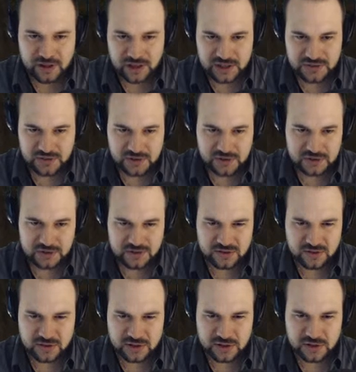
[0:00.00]
As for the
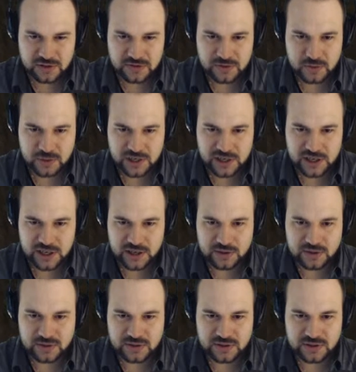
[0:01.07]
construction of the White
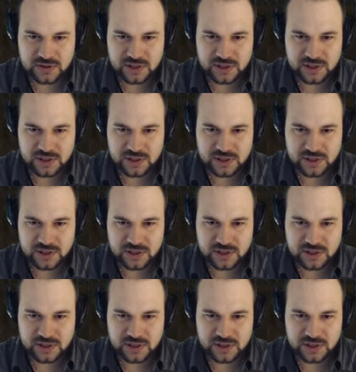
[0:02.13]
House,